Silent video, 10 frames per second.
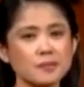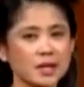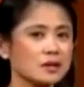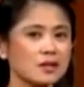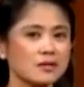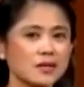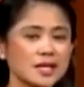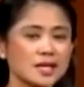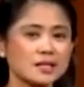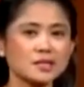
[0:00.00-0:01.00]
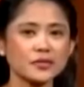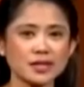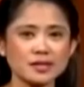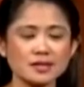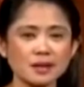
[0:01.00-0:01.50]
Mere convenience
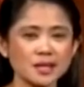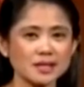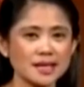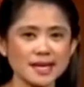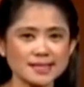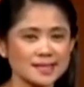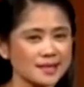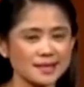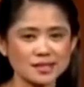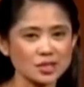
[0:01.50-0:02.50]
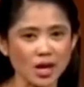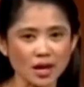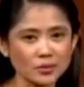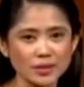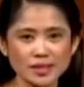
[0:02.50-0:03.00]
for the dominant estate is
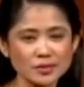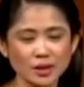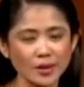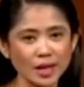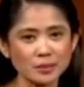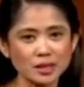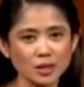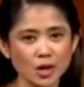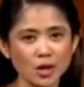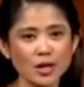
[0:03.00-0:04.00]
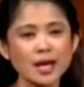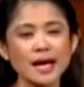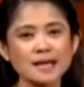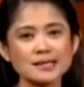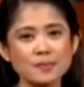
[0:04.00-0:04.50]
not what is required by law
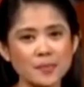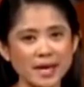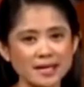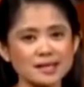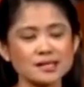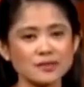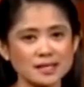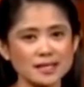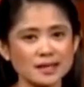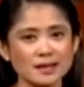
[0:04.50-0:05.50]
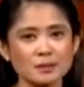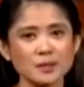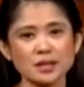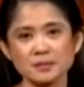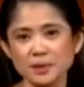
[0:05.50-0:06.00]
as the basis of setting
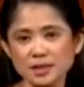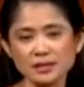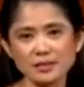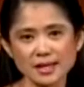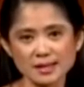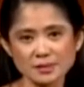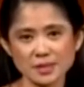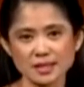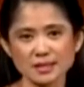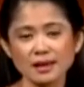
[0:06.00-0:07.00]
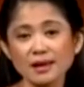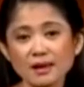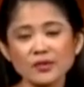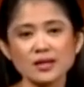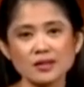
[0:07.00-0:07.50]
up a compulsory easement,
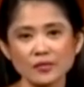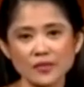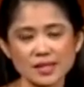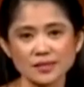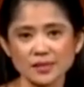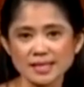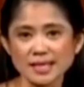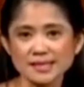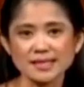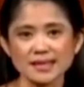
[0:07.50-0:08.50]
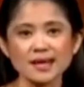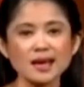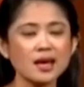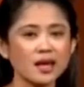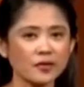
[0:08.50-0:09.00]
even in the face of necessity,
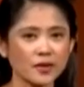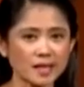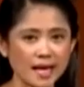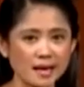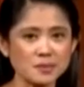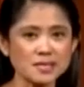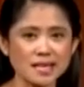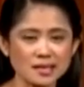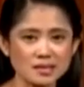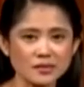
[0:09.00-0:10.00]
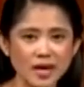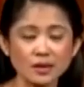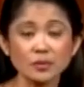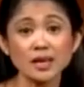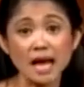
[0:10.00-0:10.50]
if it can be
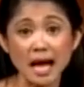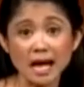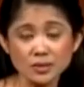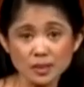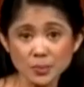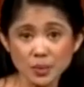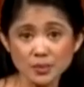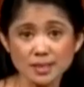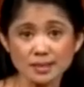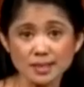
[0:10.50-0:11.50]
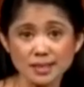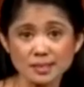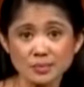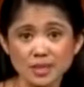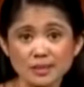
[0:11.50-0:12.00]
satisfied without imposing the
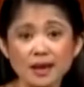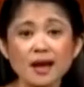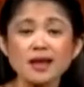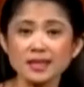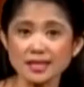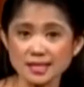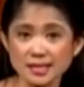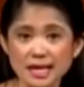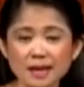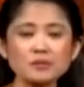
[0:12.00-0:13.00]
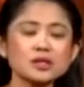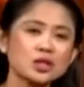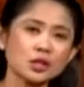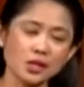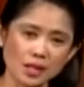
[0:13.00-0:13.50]
easement, that the same
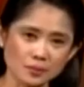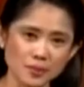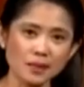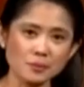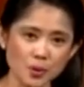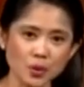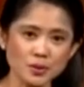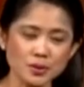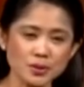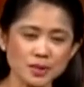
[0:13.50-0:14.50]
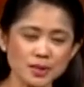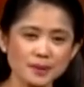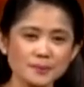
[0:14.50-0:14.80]
should not be imposed.